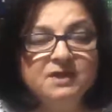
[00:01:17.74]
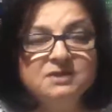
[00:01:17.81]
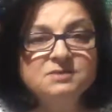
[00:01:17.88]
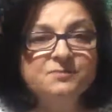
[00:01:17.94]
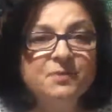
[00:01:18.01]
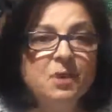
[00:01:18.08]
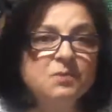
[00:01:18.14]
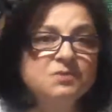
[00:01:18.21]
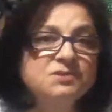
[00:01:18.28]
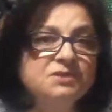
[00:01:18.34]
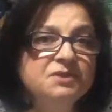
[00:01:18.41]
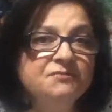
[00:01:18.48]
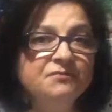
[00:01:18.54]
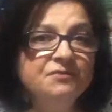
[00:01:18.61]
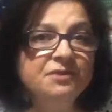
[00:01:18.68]

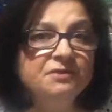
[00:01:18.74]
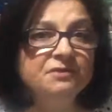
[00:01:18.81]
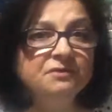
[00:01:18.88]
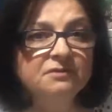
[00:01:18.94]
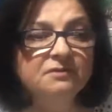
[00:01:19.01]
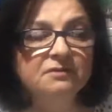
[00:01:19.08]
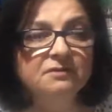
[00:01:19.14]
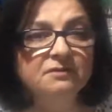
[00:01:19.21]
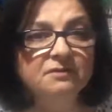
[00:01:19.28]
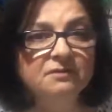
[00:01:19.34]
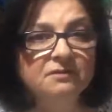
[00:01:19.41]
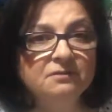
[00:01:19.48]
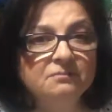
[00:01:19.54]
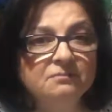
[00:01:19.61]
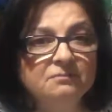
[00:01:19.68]
exposed different
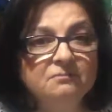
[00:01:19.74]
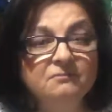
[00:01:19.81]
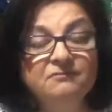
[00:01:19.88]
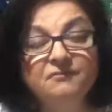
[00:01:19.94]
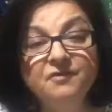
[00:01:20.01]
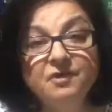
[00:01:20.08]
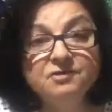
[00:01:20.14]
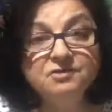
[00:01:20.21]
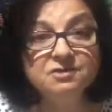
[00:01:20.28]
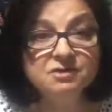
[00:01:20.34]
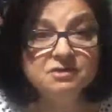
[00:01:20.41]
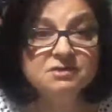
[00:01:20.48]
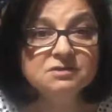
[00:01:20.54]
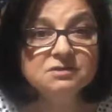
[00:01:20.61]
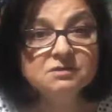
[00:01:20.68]

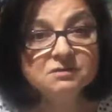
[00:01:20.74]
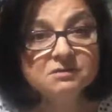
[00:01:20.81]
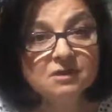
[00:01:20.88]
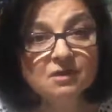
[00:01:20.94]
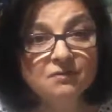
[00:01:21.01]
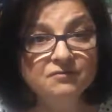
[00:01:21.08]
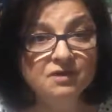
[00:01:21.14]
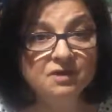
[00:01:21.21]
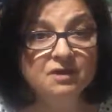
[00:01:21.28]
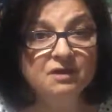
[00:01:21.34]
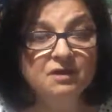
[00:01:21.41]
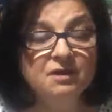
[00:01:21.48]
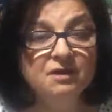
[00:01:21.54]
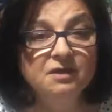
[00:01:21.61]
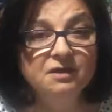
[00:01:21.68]
versions of
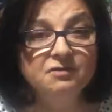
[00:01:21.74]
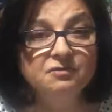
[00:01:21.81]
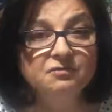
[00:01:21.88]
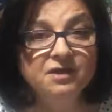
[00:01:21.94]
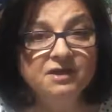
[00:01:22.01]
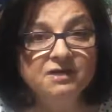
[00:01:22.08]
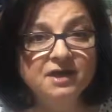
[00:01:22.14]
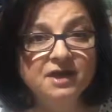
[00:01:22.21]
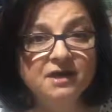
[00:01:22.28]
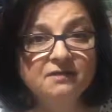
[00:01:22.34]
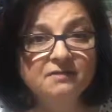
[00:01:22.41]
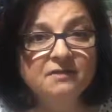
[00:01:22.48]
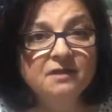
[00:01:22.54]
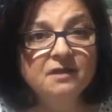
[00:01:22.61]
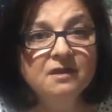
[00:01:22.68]
the Little Red
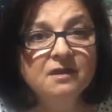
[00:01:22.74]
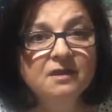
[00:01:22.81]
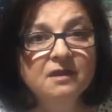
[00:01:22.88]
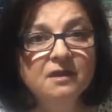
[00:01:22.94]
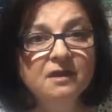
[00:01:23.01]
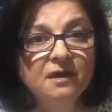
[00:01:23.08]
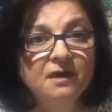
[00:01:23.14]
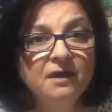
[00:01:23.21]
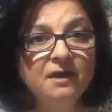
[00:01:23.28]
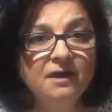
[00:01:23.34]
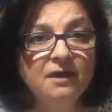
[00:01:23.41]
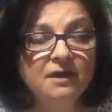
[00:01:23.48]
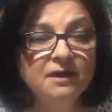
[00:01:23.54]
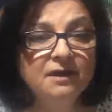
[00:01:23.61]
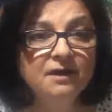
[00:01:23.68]
Hen,
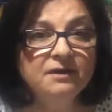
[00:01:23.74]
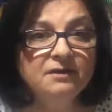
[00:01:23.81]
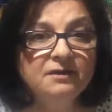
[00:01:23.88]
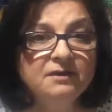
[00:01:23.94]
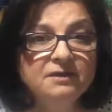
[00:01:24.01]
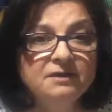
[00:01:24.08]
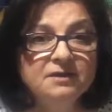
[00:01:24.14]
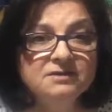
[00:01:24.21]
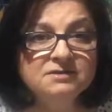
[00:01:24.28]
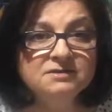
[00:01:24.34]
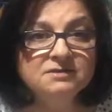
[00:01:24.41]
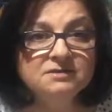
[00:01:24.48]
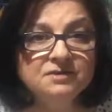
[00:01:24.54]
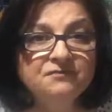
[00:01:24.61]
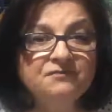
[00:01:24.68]
and in
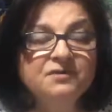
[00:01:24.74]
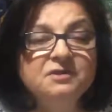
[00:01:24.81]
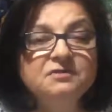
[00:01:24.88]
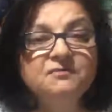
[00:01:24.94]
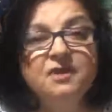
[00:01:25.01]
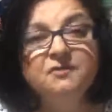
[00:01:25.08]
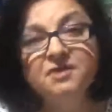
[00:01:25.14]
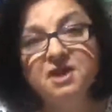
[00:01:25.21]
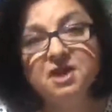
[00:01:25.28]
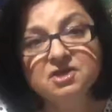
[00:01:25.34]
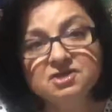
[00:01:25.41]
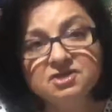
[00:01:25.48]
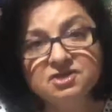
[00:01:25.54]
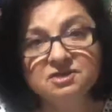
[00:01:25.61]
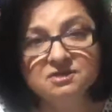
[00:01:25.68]
these different
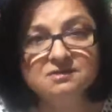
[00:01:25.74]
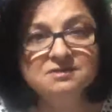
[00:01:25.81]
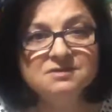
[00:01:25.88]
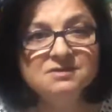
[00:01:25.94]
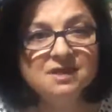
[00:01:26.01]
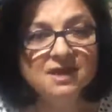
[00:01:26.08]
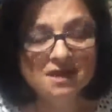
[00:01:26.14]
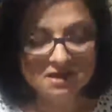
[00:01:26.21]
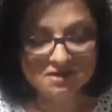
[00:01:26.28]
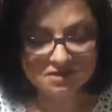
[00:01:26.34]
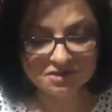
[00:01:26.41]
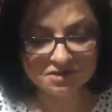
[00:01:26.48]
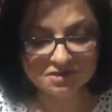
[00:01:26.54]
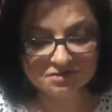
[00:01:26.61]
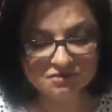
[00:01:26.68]
variations,
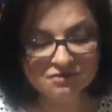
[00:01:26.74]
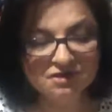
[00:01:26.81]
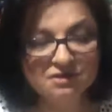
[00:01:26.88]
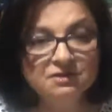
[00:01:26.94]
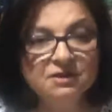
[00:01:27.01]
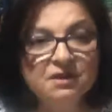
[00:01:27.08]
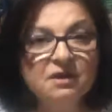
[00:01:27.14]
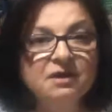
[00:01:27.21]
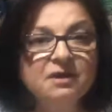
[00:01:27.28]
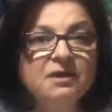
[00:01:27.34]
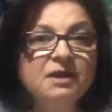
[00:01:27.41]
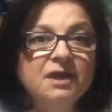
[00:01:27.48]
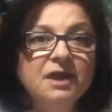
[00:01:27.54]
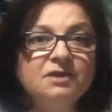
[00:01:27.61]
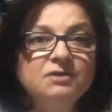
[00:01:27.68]
children
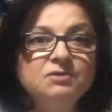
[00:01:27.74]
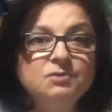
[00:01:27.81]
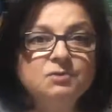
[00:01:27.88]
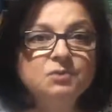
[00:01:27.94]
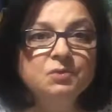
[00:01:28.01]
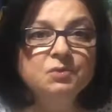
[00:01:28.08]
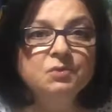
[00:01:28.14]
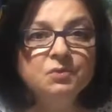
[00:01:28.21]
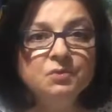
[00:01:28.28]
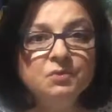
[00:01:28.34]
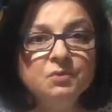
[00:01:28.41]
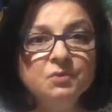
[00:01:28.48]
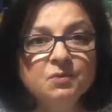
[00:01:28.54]
had to